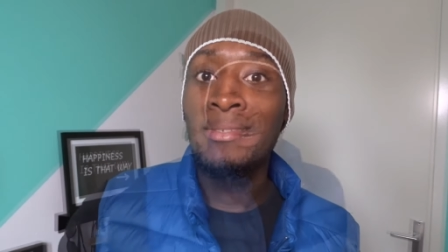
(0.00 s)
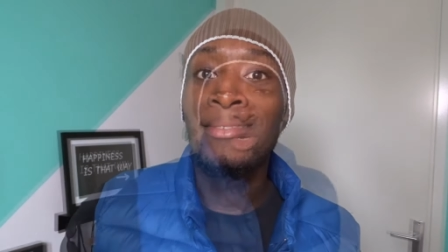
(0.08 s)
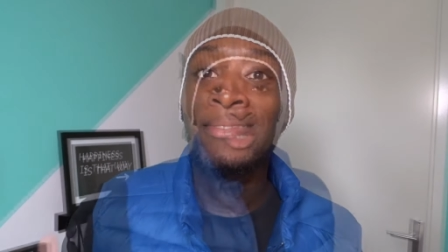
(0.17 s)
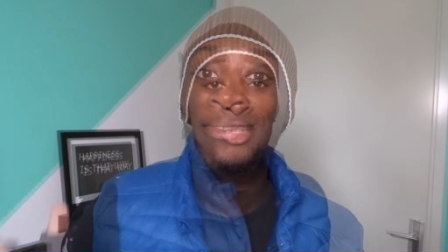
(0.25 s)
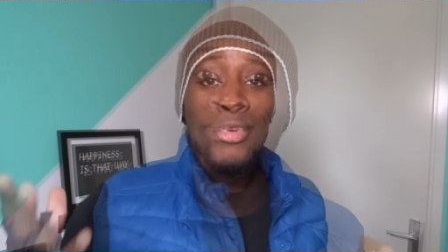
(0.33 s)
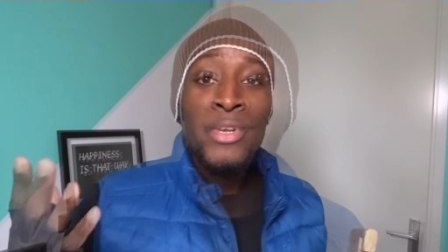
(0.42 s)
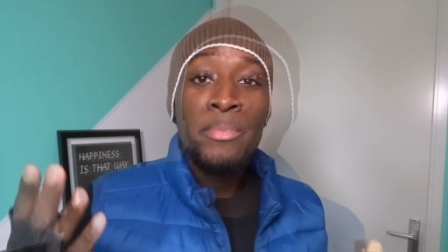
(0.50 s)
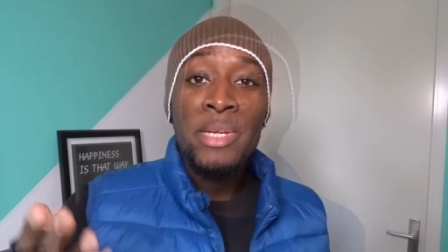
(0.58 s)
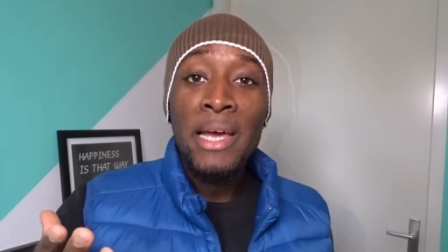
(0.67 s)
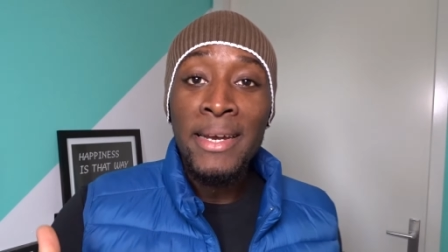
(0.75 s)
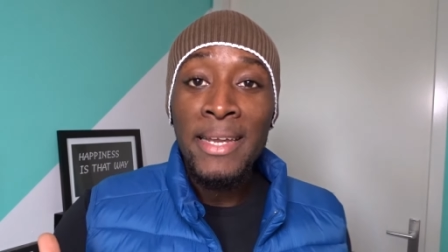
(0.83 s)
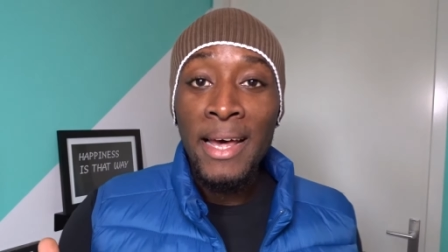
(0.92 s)
And the story
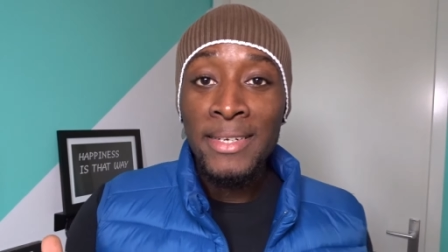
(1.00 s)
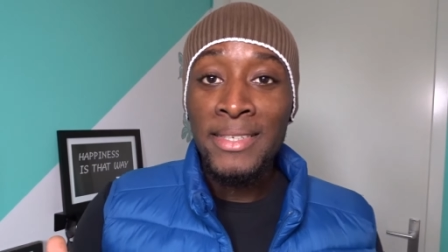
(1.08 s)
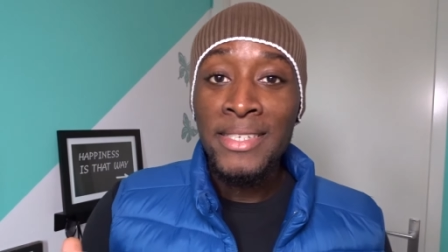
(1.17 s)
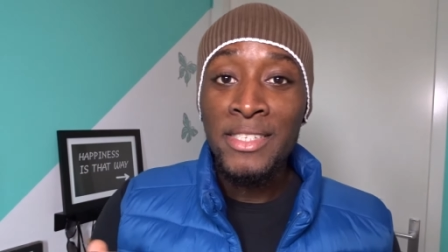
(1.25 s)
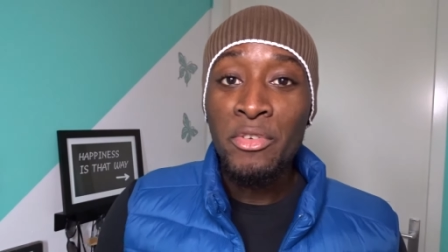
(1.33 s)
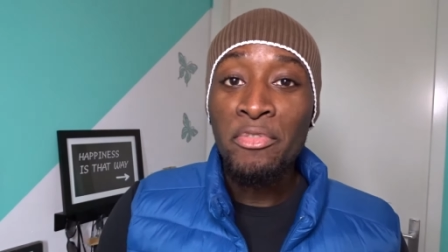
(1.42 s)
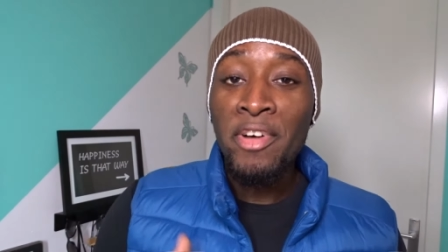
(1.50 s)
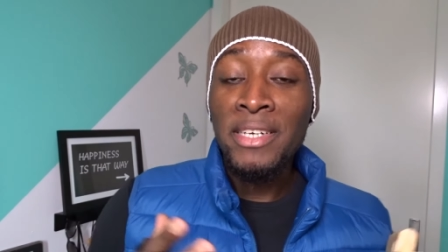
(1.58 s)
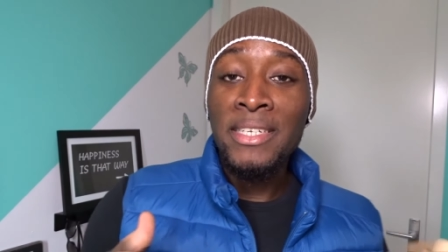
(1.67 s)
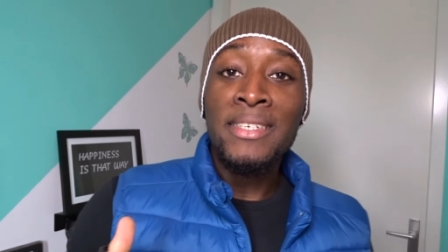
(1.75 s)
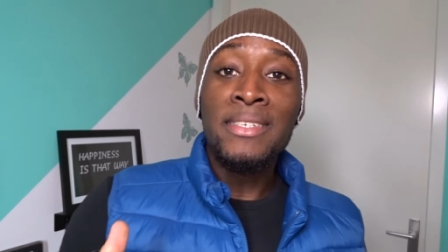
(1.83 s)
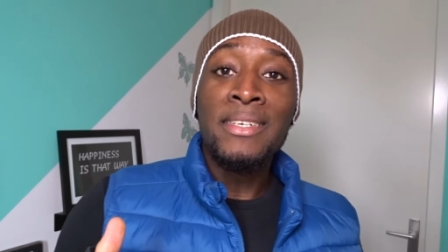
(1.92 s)
behind that is the
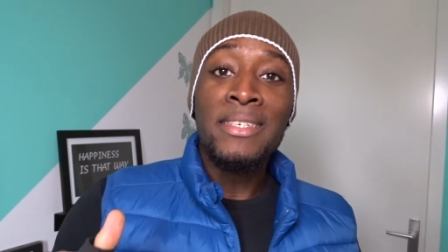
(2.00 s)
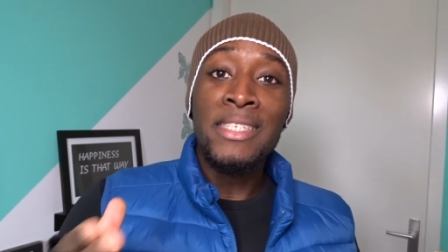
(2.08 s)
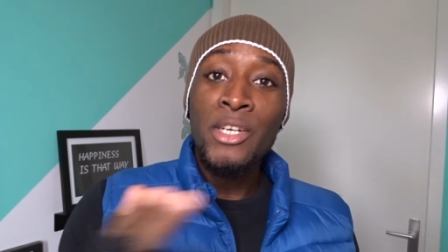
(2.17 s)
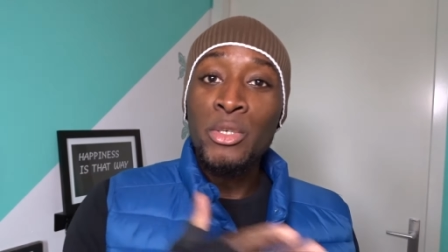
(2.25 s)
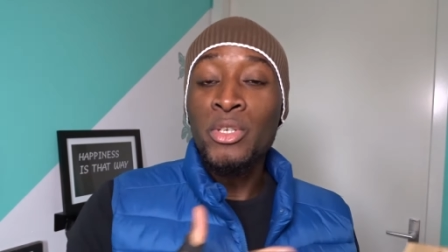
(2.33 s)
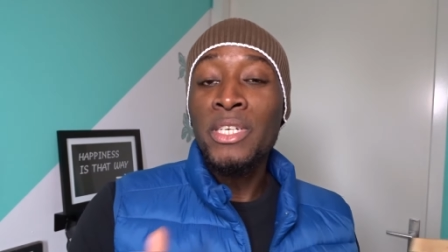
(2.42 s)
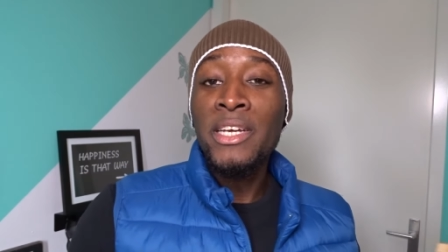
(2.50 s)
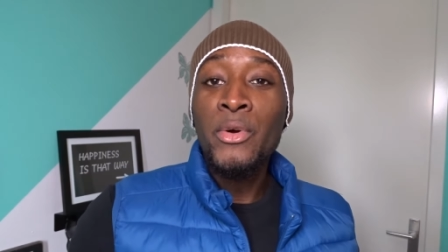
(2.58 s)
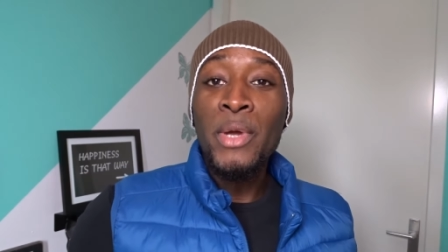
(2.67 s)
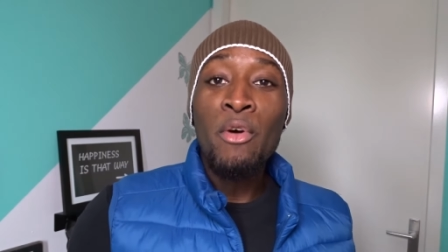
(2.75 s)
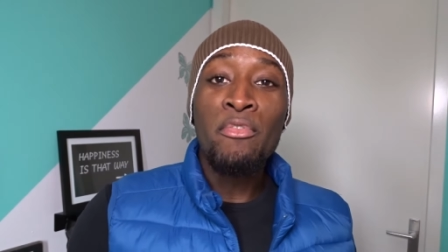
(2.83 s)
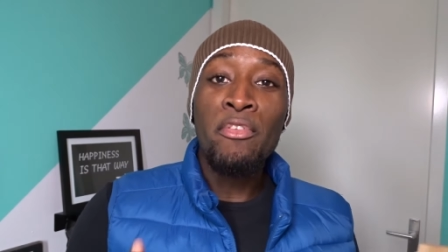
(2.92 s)
fact that the other day
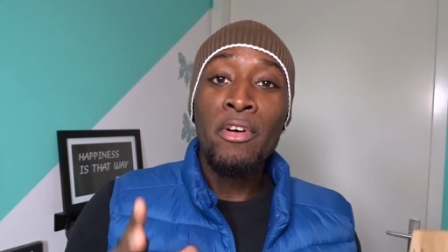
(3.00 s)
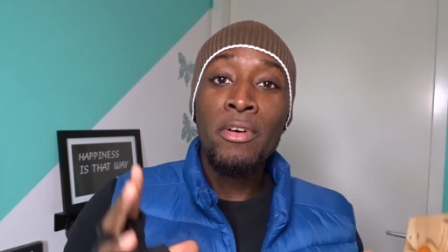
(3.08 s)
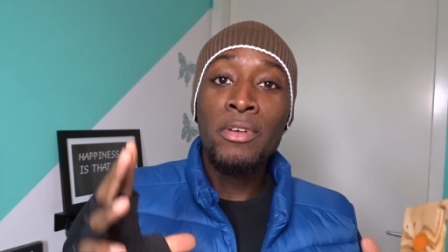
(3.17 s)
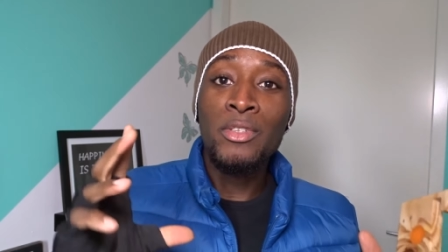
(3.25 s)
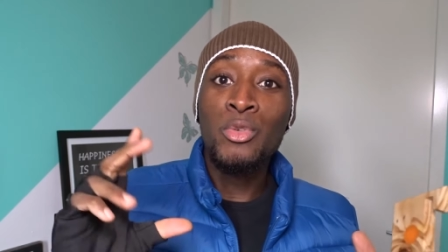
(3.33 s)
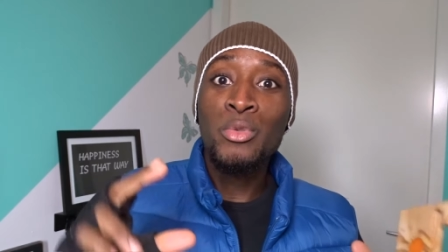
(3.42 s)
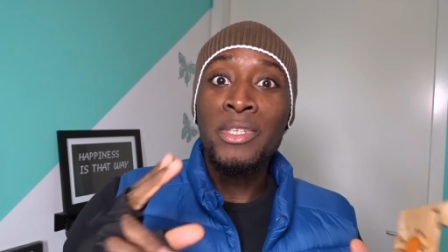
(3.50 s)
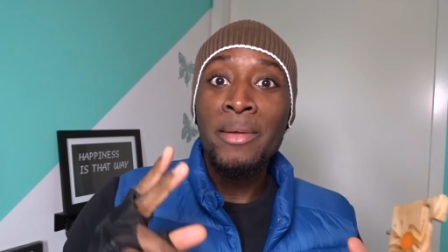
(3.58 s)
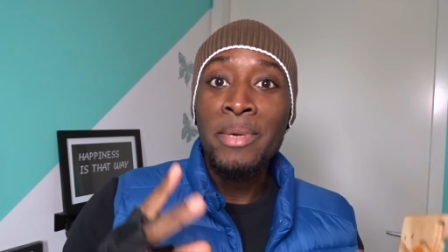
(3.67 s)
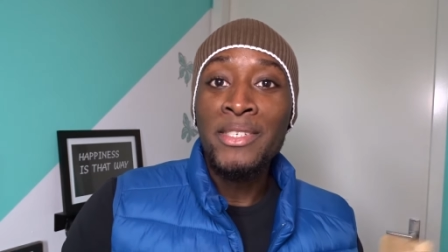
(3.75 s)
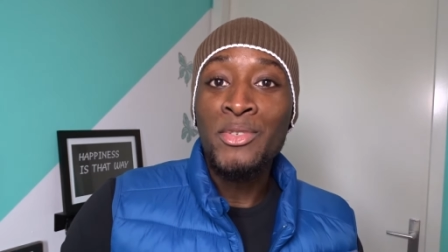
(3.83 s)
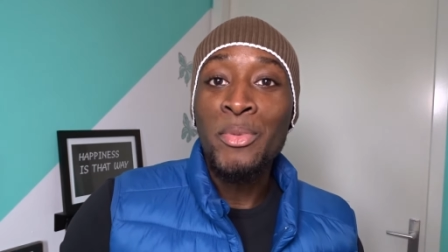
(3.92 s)
we offered two
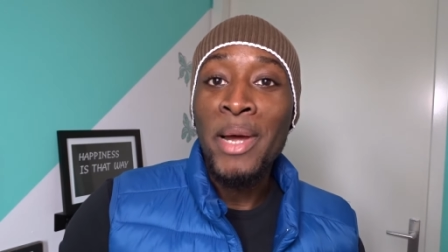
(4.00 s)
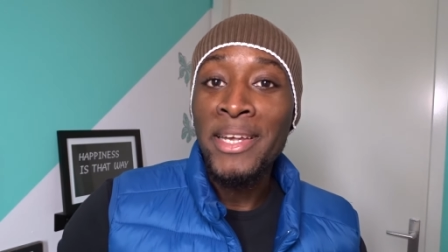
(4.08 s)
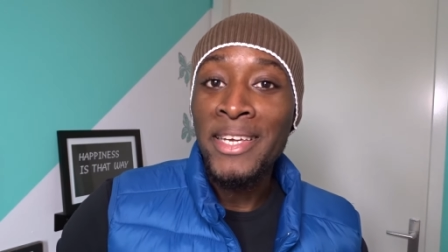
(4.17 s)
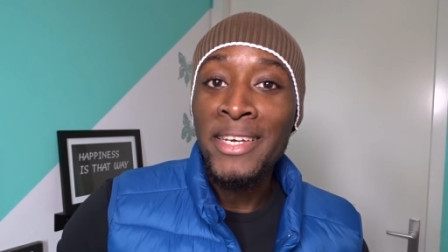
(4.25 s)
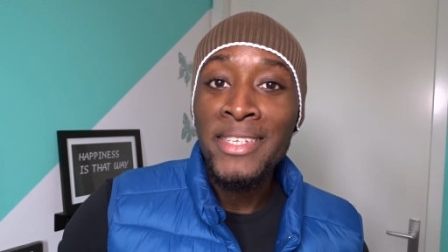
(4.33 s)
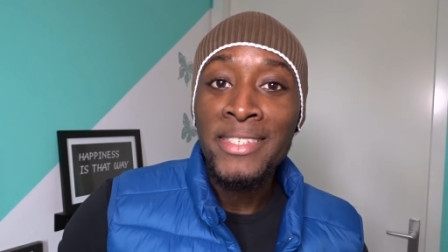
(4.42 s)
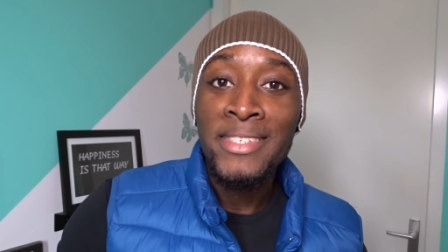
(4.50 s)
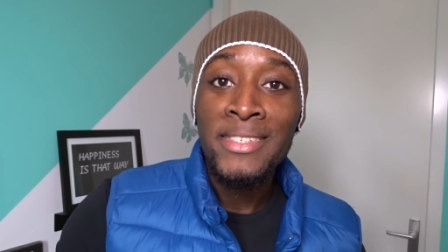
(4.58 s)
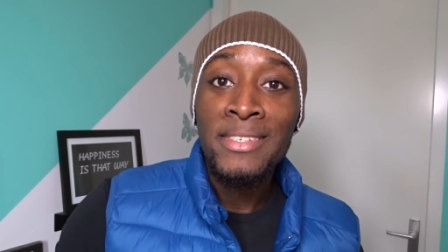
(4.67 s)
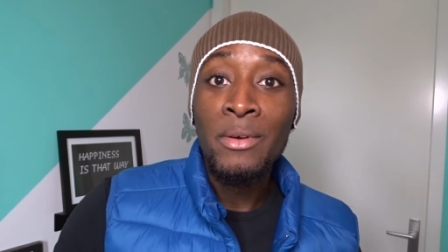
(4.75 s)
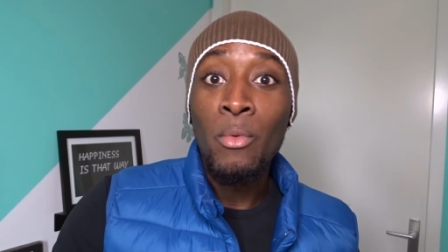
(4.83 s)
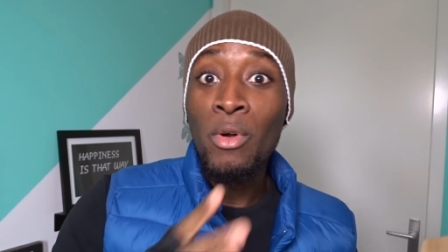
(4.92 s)
tablets to my
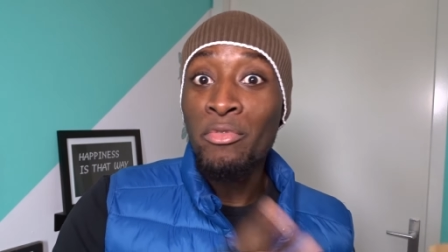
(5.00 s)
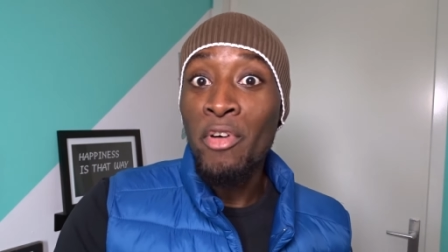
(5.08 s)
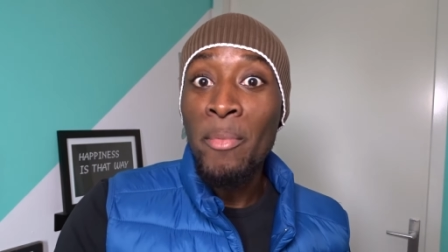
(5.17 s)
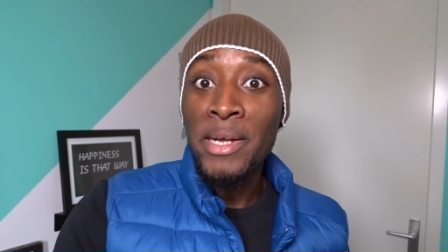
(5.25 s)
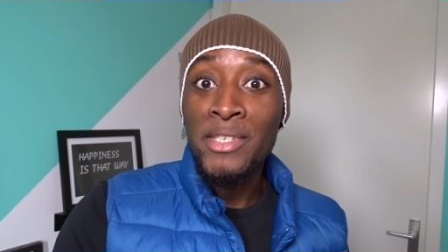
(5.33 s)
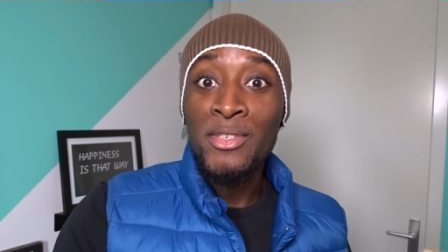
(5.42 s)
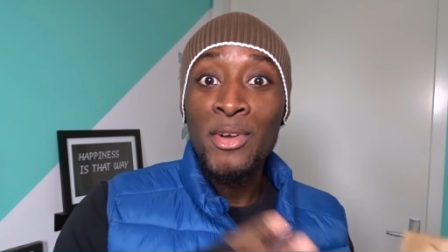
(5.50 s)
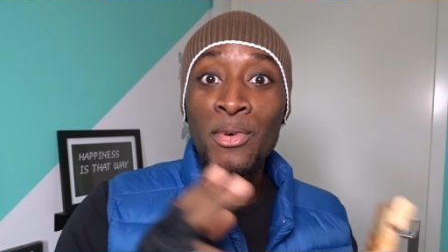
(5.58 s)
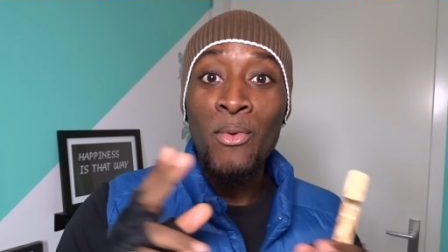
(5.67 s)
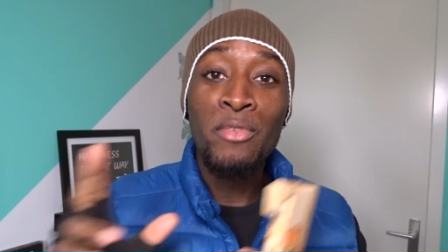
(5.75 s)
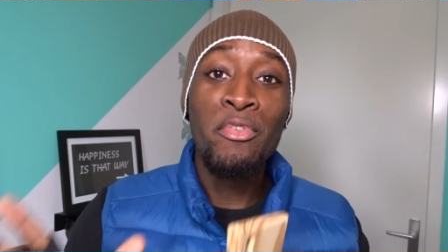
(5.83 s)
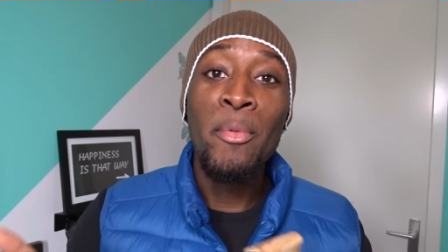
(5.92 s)
kids, one for my
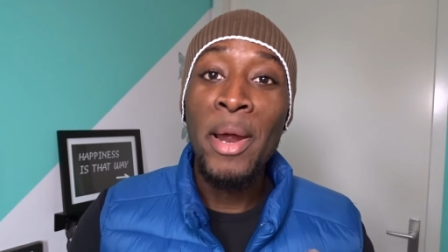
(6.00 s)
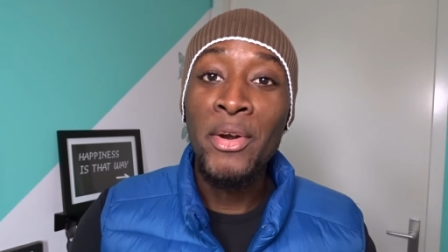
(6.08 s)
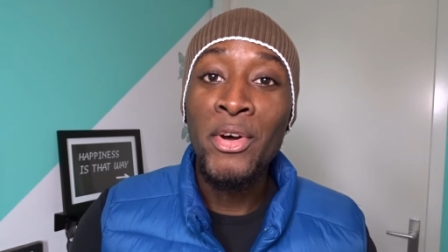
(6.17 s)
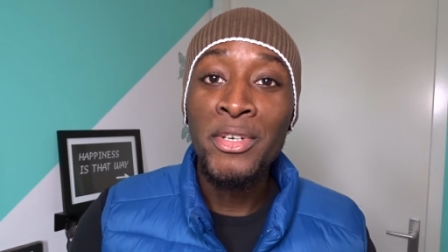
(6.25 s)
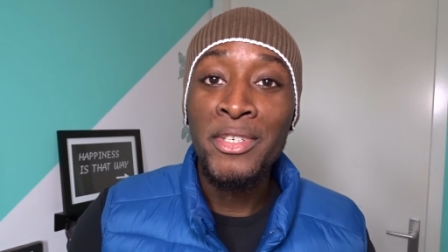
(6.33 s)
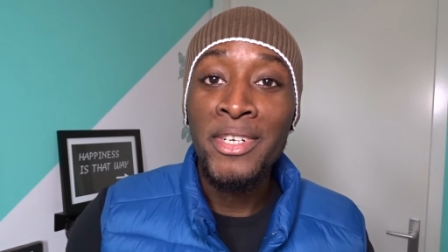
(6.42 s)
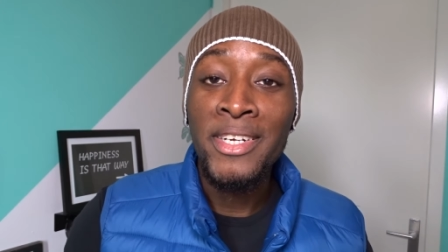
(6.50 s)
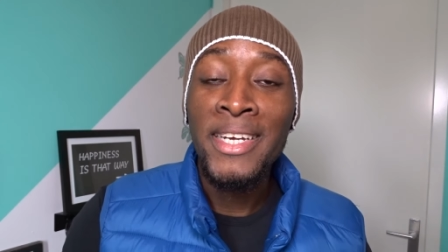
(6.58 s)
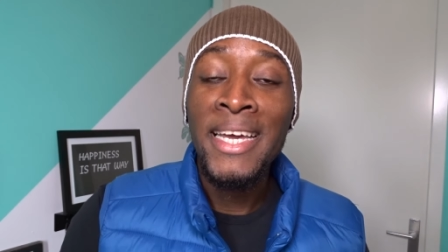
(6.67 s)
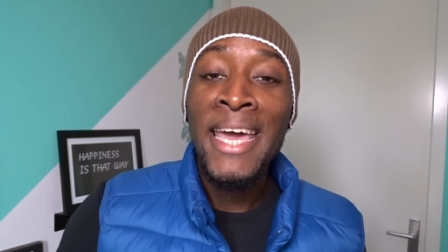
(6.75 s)
son, one for my daughter.